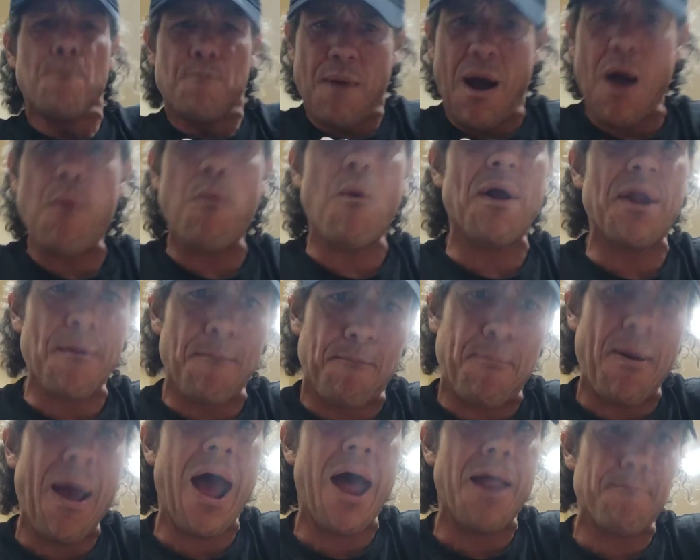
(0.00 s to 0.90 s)
Might want to
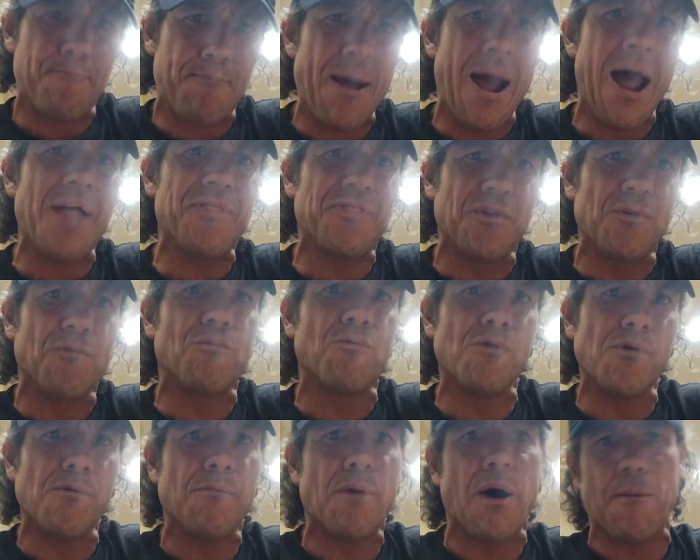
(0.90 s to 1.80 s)
pad the
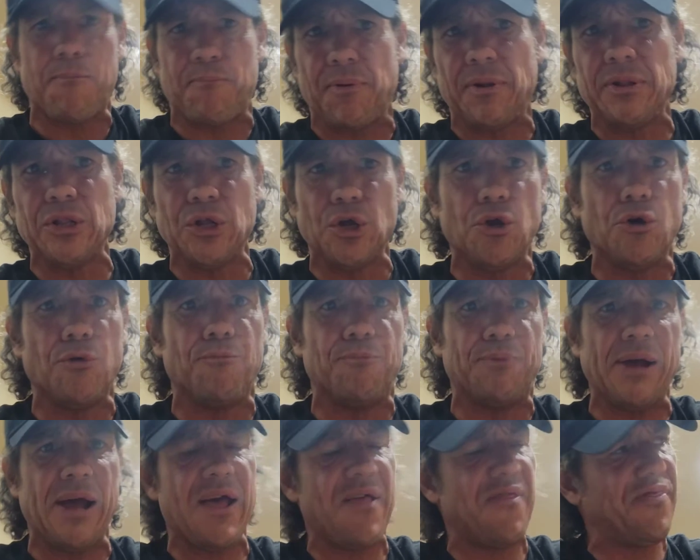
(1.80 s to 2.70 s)
room up a little
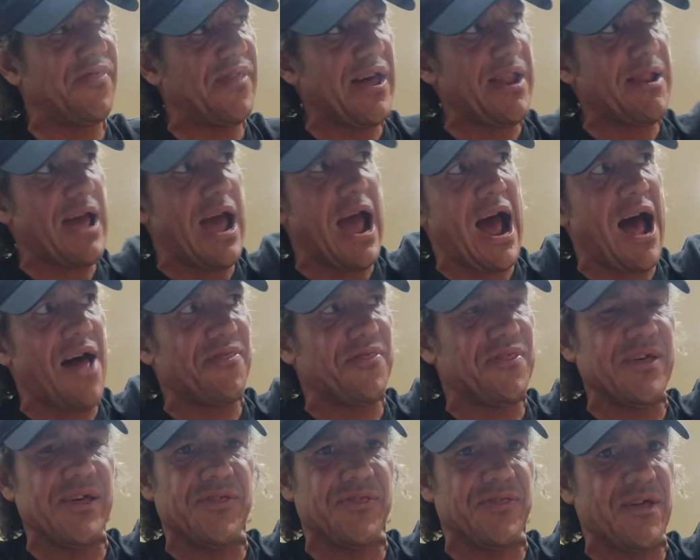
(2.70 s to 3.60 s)
bit, and then
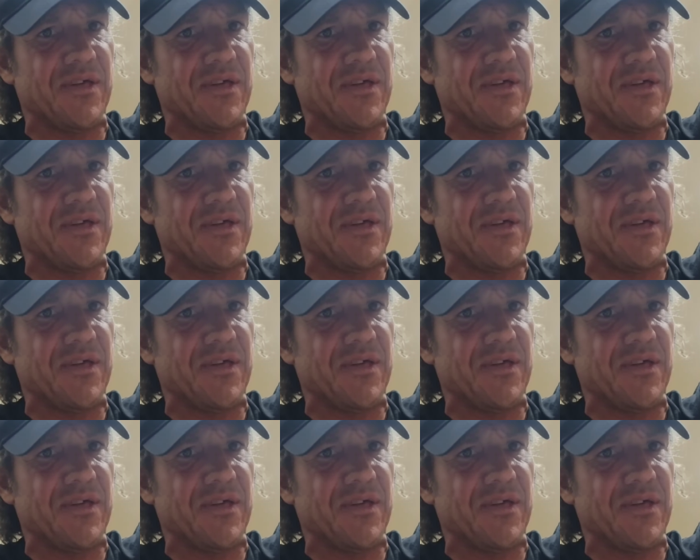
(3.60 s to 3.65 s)
add